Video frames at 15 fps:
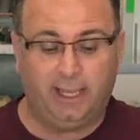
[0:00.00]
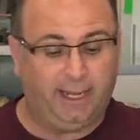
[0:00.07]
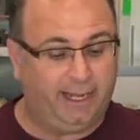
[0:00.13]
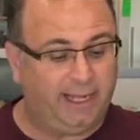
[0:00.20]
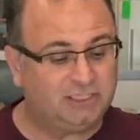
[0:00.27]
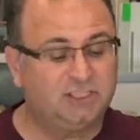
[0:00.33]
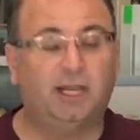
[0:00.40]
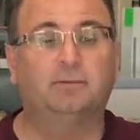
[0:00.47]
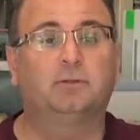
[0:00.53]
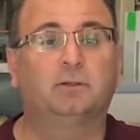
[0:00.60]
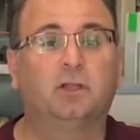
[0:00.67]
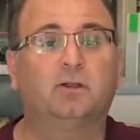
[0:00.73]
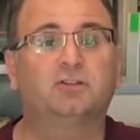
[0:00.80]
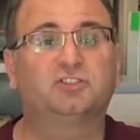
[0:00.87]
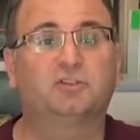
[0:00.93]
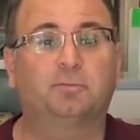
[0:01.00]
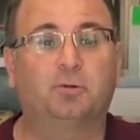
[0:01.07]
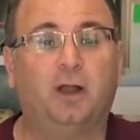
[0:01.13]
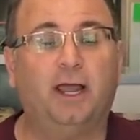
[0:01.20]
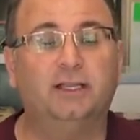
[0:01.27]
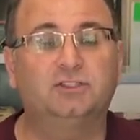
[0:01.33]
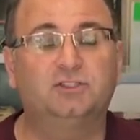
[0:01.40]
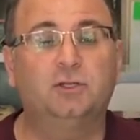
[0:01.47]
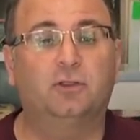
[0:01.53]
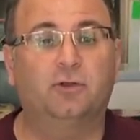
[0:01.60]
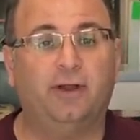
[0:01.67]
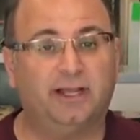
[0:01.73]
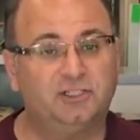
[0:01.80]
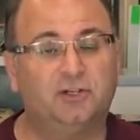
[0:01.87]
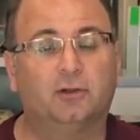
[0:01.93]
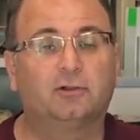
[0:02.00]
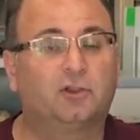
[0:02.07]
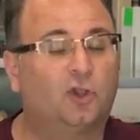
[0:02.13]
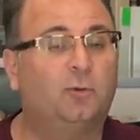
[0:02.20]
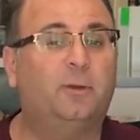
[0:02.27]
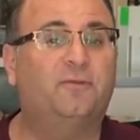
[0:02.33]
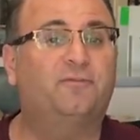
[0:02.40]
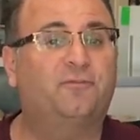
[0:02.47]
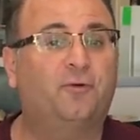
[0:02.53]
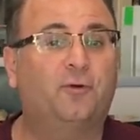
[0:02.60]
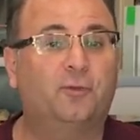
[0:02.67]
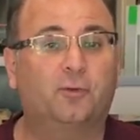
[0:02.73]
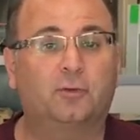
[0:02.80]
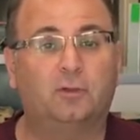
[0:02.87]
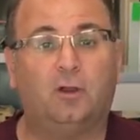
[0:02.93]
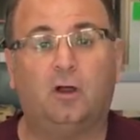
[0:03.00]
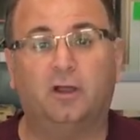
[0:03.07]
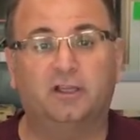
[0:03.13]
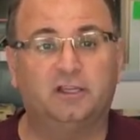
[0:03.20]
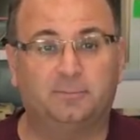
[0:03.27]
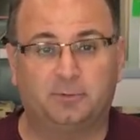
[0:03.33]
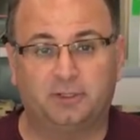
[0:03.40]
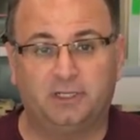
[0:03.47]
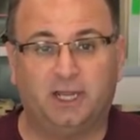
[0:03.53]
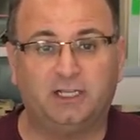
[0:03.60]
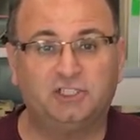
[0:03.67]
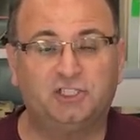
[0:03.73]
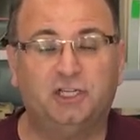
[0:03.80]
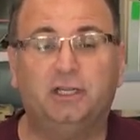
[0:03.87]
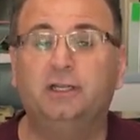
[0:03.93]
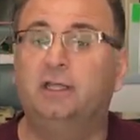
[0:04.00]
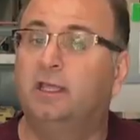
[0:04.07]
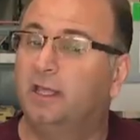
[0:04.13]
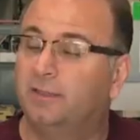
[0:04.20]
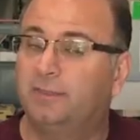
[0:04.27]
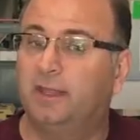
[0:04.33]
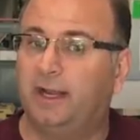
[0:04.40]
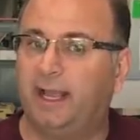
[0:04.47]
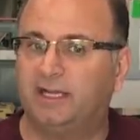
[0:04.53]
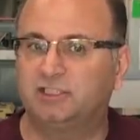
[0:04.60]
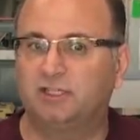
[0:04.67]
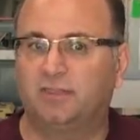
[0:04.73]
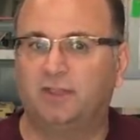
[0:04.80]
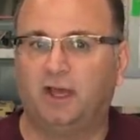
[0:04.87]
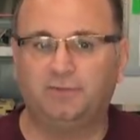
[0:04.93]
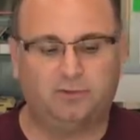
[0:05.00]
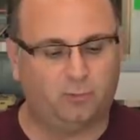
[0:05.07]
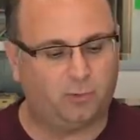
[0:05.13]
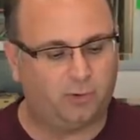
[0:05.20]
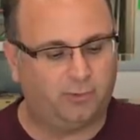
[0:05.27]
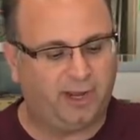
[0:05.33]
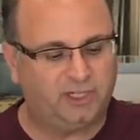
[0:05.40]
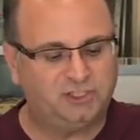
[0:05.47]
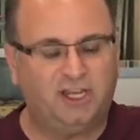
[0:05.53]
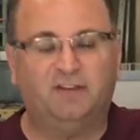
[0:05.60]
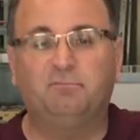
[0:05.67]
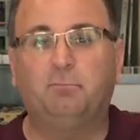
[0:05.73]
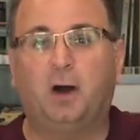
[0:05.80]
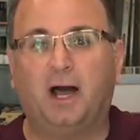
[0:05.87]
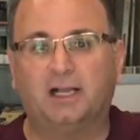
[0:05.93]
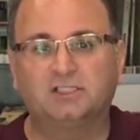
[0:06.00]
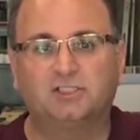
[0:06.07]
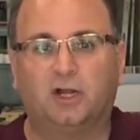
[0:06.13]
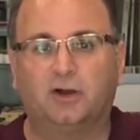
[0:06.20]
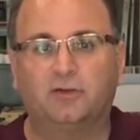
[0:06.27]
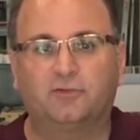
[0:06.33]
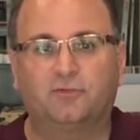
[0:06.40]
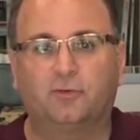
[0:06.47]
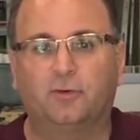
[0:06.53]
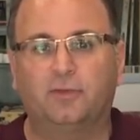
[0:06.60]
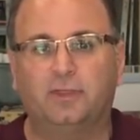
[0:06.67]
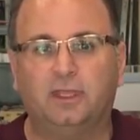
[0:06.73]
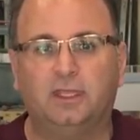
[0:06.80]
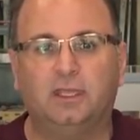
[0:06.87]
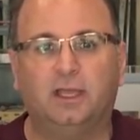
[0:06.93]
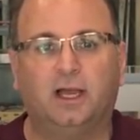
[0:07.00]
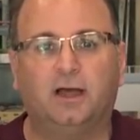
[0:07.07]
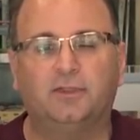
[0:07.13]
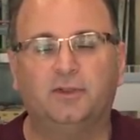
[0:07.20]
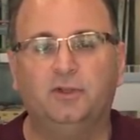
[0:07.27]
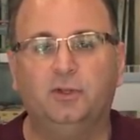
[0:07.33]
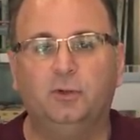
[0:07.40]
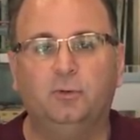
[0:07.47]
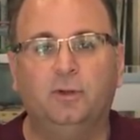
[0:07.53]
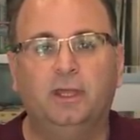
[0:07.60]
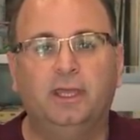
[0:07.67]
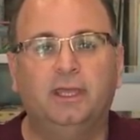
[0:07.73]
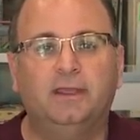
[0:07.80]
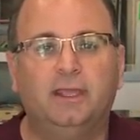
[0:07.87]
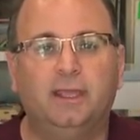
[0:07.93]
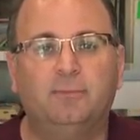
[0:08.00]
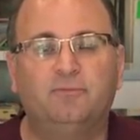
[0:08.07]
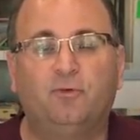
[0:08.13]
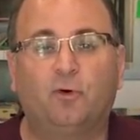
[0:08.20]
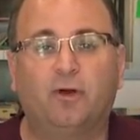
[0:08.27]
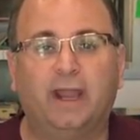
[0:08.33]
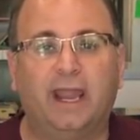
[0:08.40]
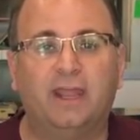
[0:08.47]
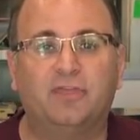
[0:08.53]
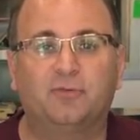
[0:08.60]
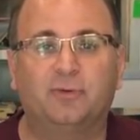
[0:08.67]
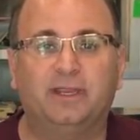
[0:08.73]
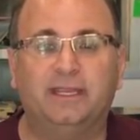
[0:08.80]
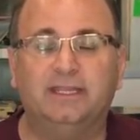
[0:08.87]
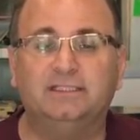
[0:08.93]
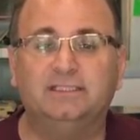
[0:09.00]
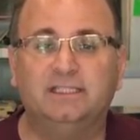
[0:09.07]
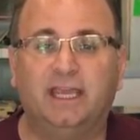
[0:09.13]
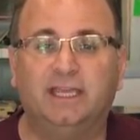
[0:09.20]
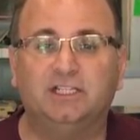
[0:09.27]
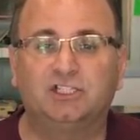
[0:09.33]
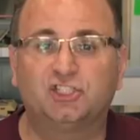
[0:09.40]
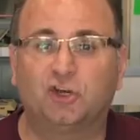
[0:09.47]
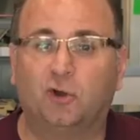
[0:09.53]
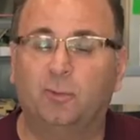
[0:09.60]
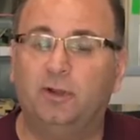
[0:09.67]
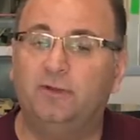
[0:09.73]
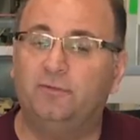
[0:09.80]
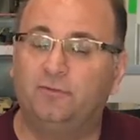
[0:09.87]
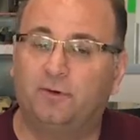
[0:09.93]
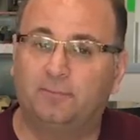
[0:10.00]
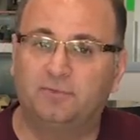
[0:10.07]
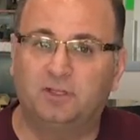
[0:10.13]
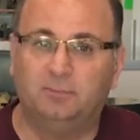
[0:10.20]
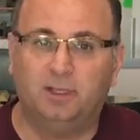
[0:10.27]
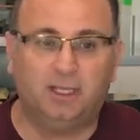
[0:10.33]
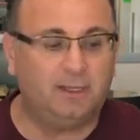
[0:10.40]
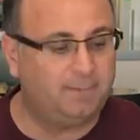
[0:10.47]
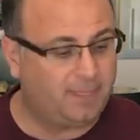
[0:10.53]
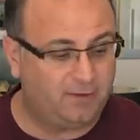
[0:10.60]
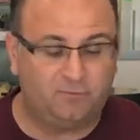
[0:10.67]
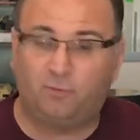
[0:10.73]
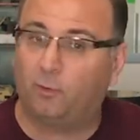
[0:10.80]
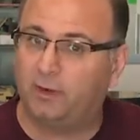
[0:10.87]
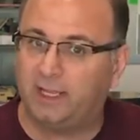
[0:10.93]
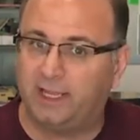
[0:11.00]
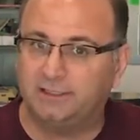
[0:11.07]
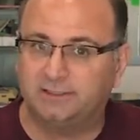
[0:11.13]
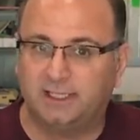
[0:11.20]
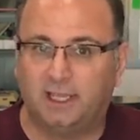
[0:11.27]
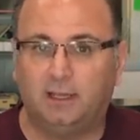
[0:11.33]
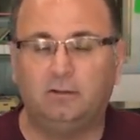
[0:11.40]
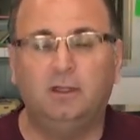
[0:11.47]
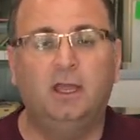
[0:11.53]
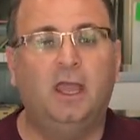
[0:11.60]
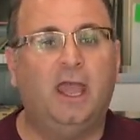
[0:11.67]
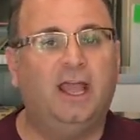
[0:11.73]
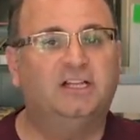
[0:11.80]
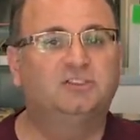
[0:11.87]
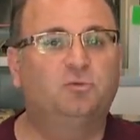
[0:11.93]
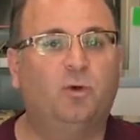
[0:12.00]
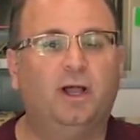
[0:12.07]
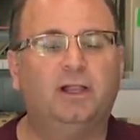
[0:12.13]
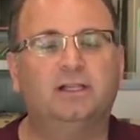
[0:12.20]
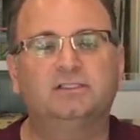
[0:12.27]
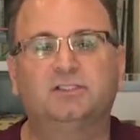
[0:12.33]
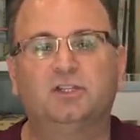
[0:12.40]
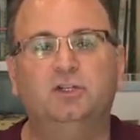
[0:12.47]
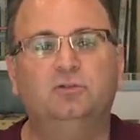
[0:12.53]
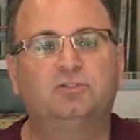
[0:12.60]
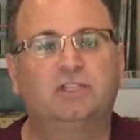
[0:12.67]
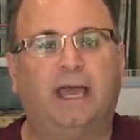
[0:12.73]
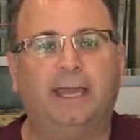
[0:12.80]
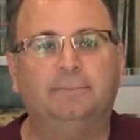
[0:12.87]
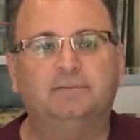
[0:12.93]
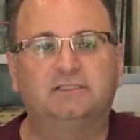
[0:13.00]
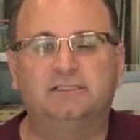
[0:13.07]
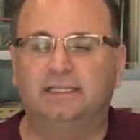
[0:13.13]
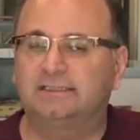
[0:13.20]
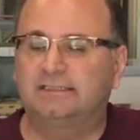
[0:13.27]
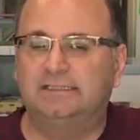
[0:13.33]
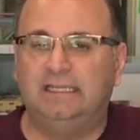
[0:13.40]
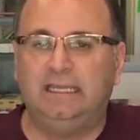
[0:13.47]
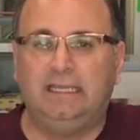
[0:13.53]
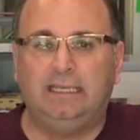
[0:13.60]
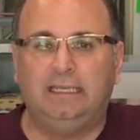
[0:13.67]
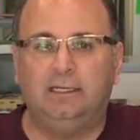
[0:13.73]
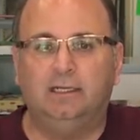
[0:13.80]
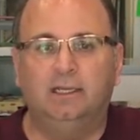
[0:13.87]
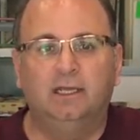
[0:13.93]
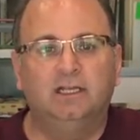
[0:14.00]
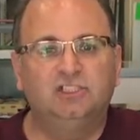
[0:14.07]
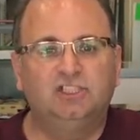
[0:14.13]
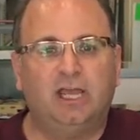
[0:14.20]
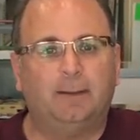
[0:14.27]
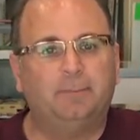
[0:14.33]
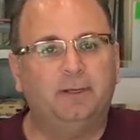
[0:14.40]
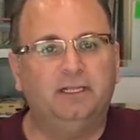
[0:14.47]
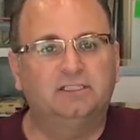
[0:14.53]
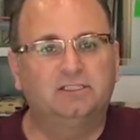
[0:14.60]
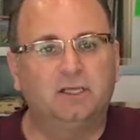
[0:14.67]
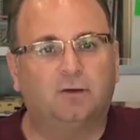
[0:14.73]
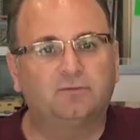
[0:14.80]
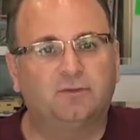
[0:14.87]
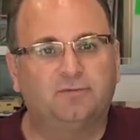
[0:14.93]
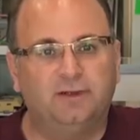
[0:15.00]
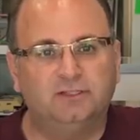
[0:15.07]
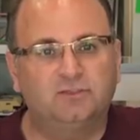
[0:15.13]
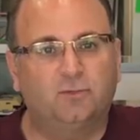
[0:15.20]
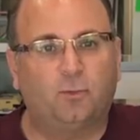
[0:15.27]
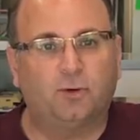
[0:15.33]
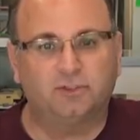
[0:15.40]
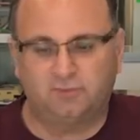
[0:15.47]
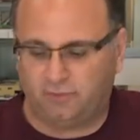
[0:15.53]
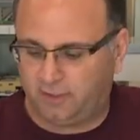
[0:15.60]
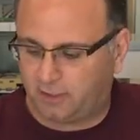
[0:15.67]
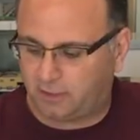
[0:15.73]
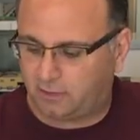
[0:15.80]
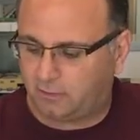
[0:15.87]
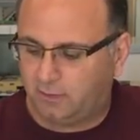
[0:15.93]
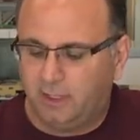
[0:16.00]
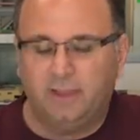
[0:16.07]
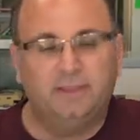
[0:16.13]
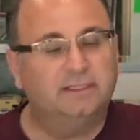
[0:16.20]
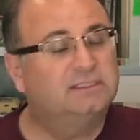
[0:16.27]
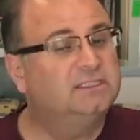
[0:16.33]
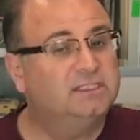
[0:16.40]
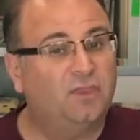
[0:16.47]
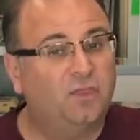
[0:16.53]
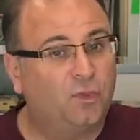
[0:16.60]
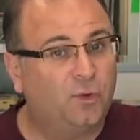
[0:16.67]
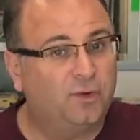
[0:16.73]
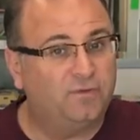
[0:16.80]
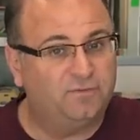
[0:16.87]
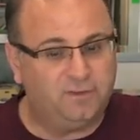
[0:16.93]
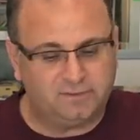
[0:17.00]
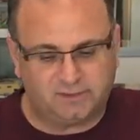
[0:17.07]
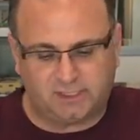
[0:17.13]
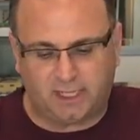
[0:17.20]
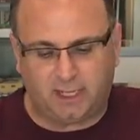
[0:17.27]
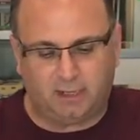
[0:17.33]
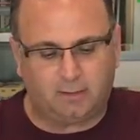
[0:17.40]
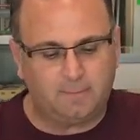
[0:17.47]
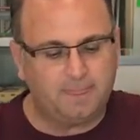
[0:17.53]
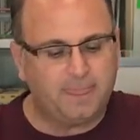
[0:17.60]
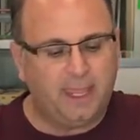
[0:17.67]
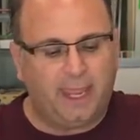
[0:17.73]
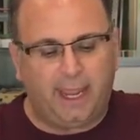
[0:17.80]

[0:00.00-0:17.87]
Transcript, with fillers: And actually, I'm a little surprised too. They're actually a little bit further along in the production than I actually thought they were. We actually have box art for the uh, the new M4A3 ez 8 Sherman from Tamiya in 48 scale, as well as the new Type 16 Japanese Self-Defense Force vehicle. This is in 35th scale.